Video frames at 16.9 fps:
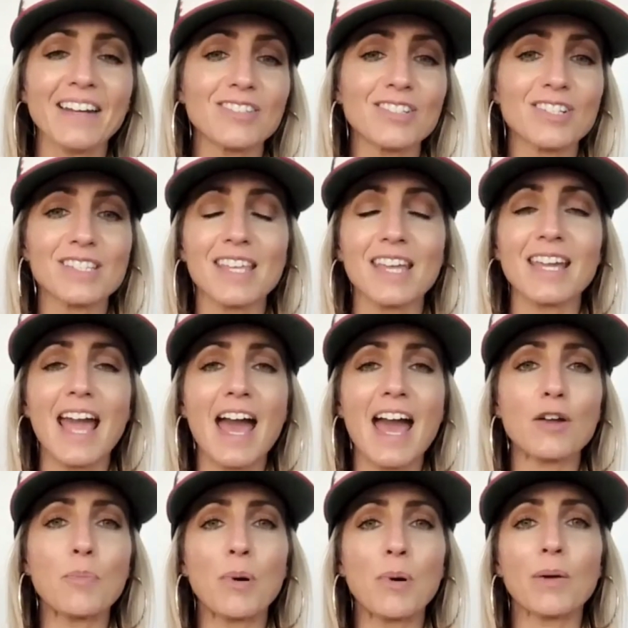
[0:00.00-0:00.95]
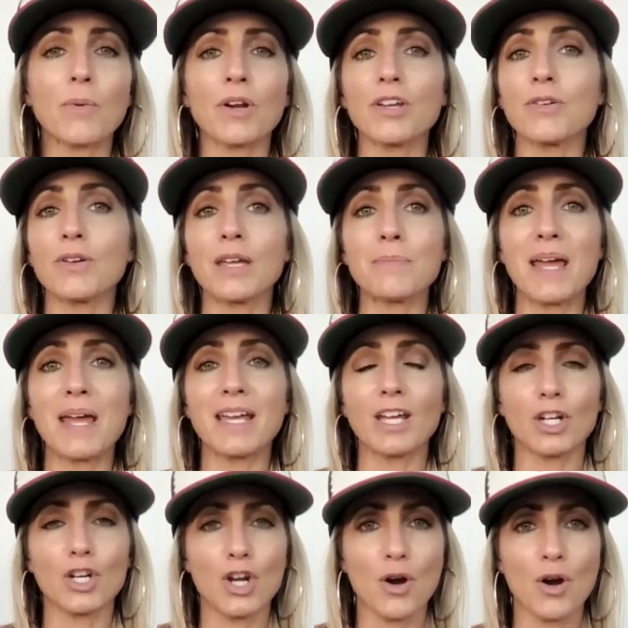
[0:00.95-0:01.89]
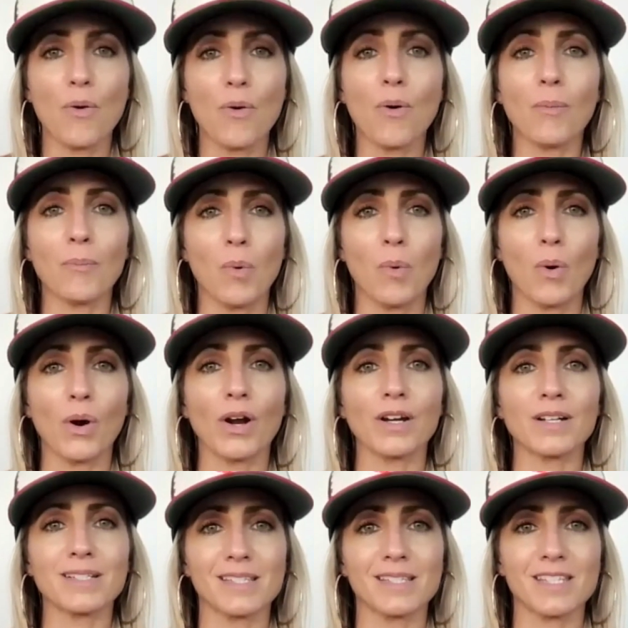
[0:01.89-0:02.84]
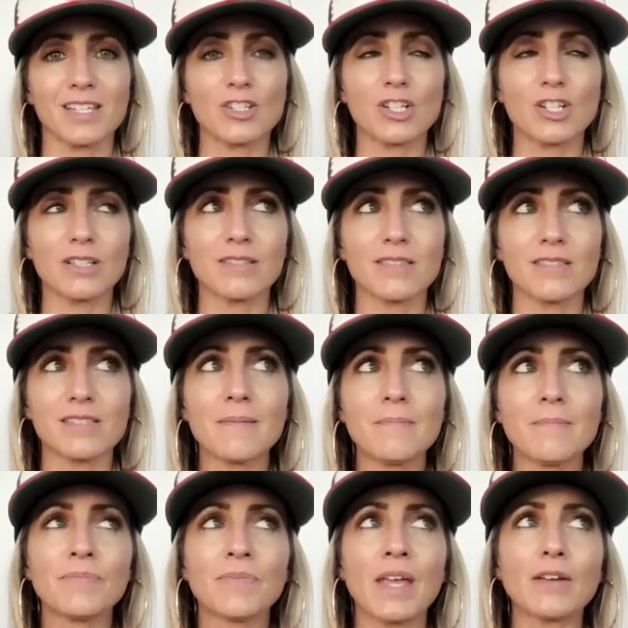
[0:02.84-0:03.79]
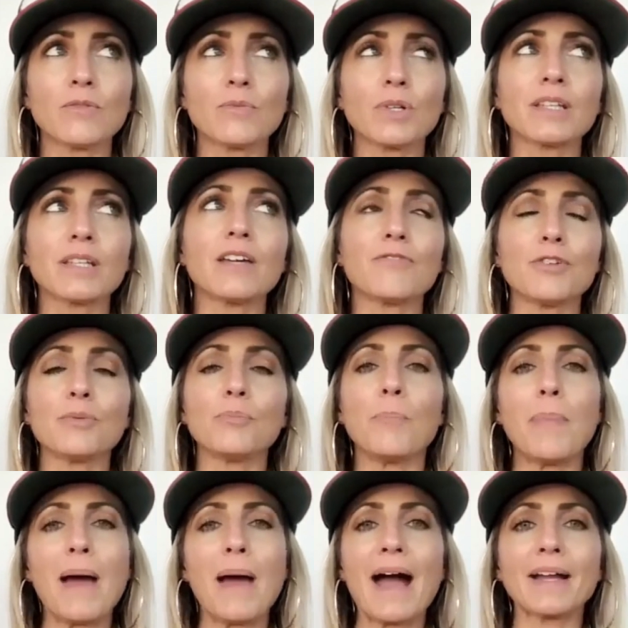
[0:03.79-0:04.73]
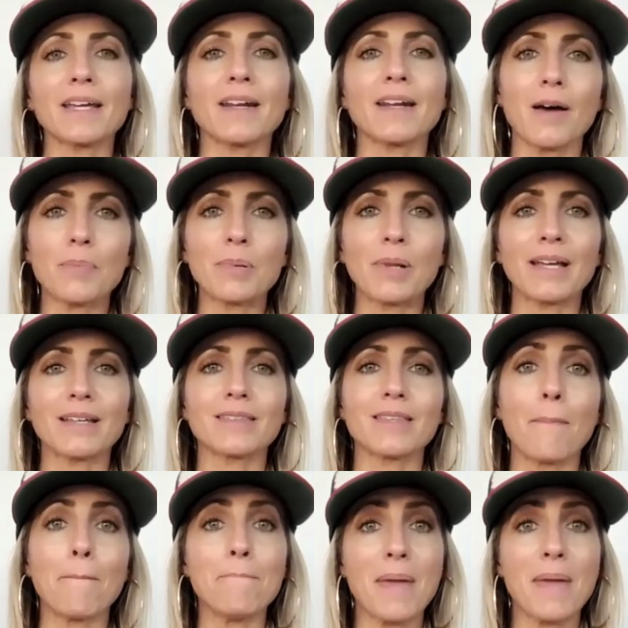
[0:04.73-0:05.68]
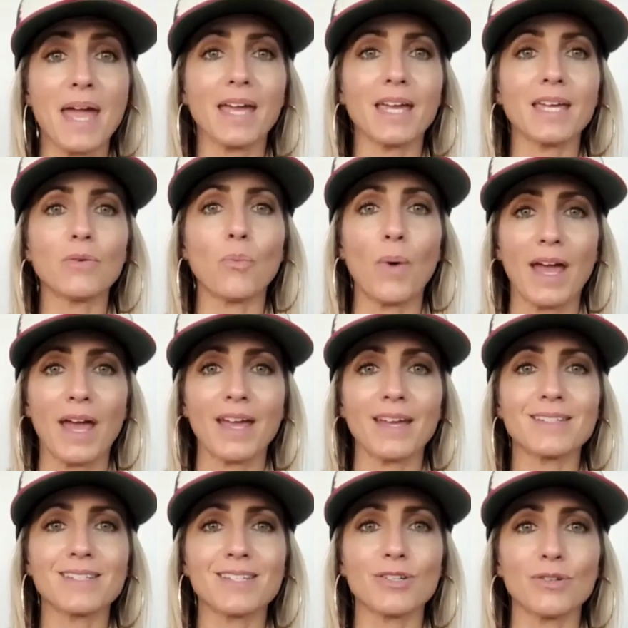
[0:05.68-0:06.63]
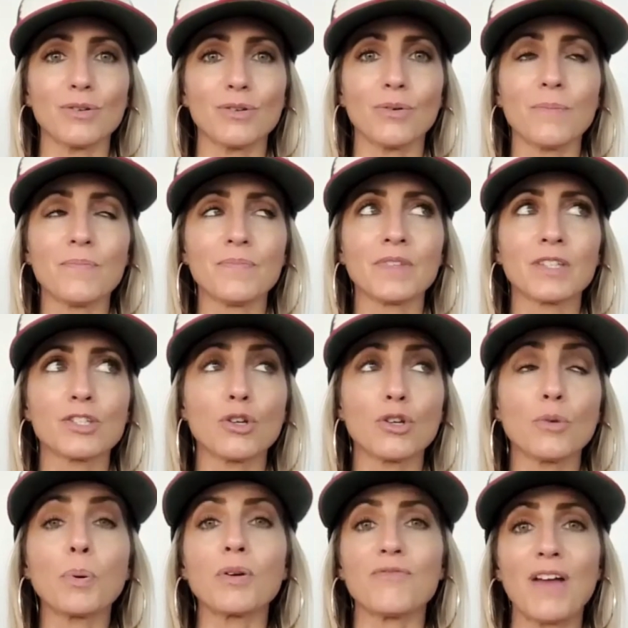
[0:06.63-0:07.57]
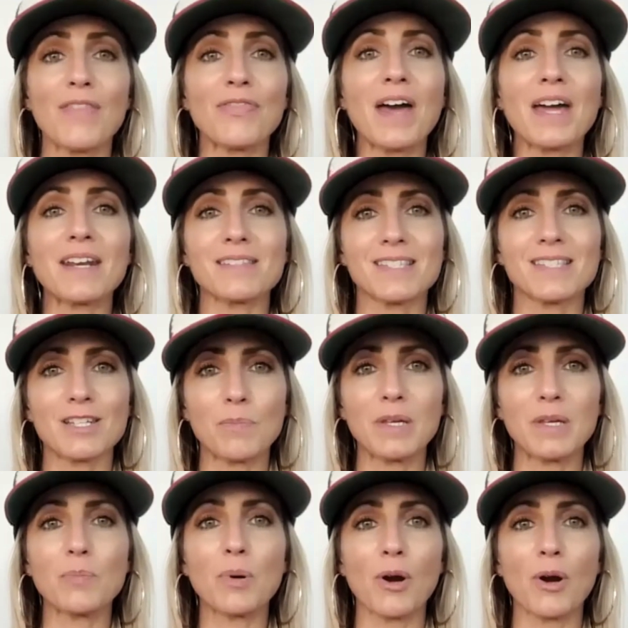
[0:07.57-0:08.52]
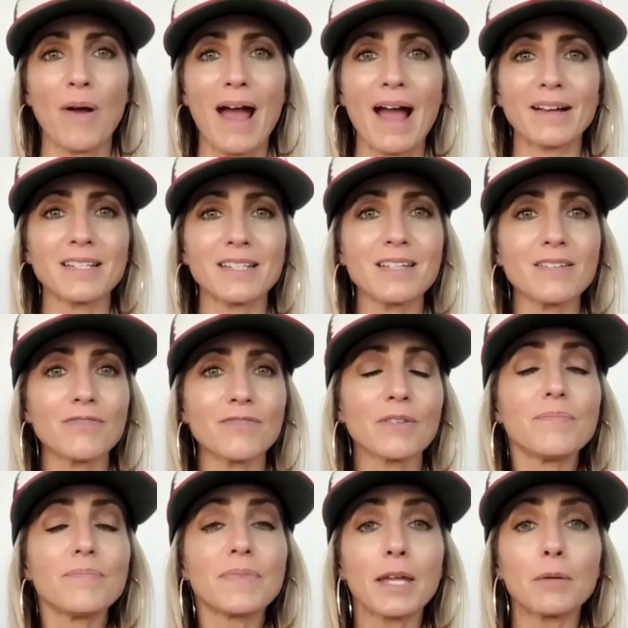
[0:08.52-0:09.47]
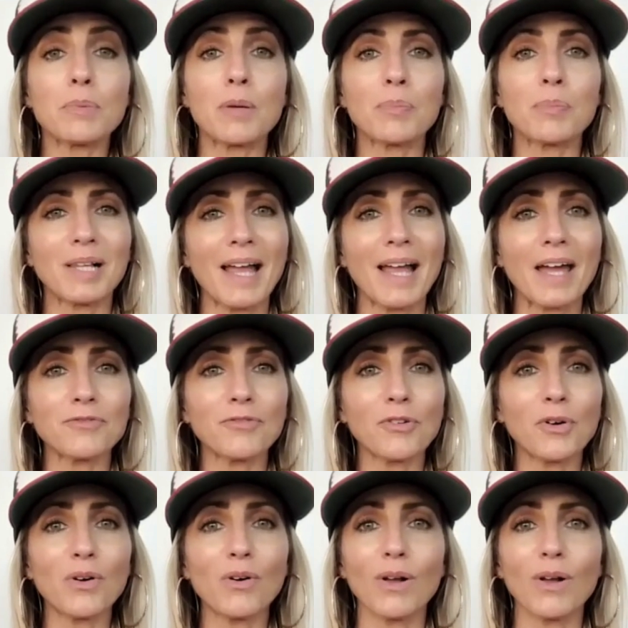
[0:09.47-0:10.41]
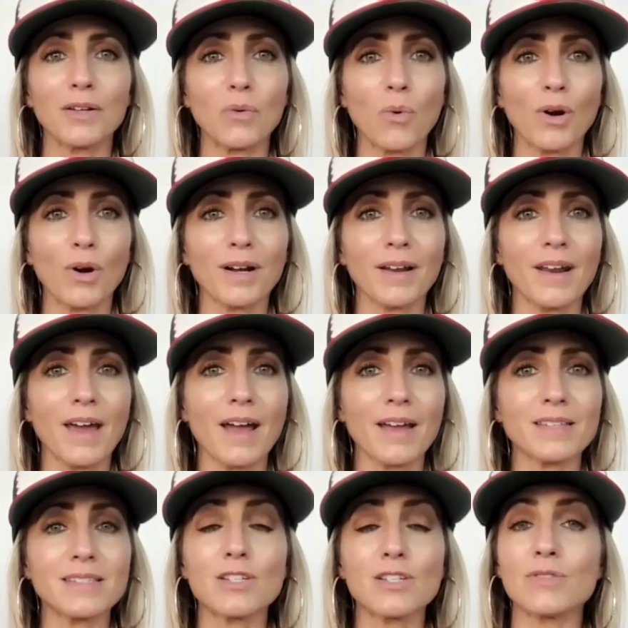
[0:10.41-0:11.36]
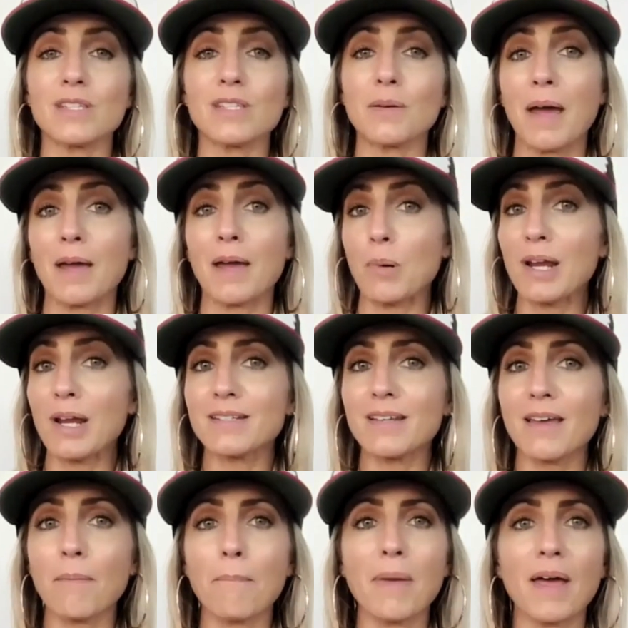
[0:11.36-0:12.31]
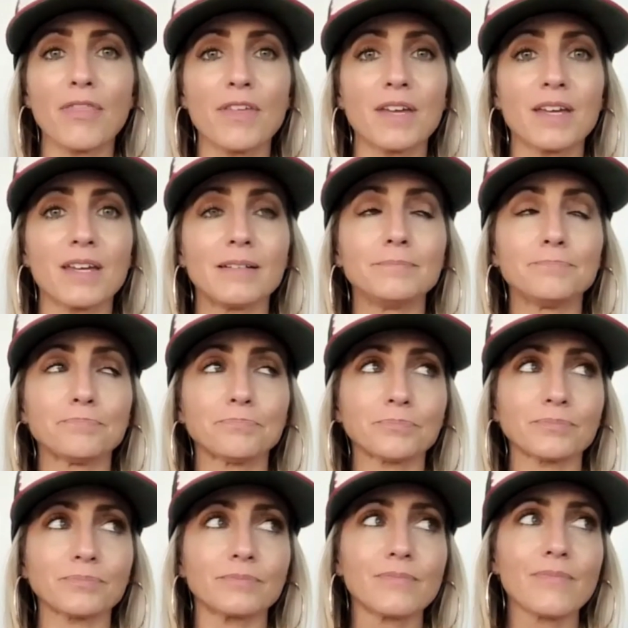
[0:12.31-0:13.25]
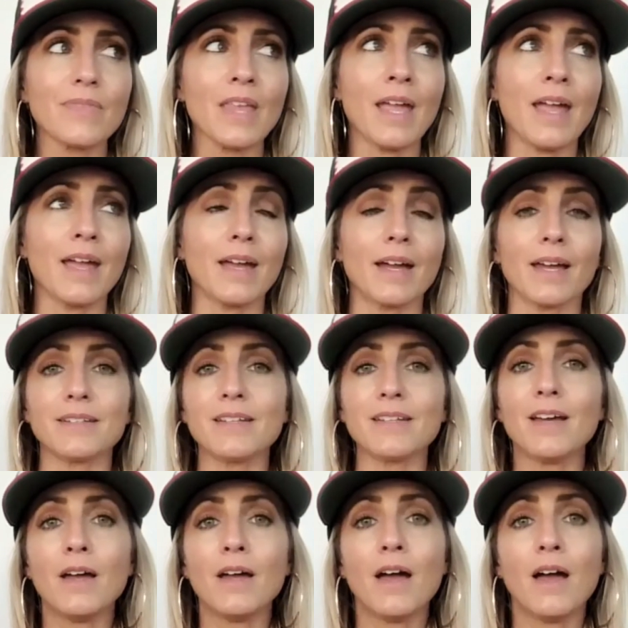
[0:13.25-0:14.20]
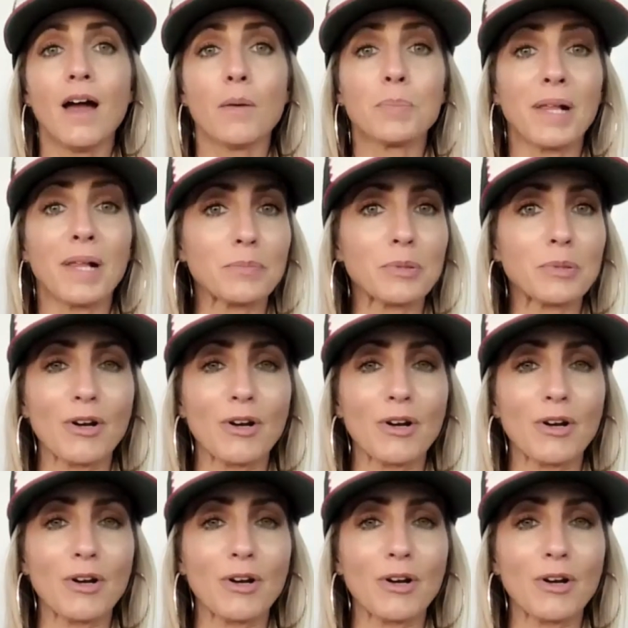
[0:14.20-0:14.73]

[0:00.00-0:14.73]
and you're just like at a point where you can make no more decisions and really if you back it up like the main way to to prevent that is to be proactive and be planful and organized using my brain dump method and plan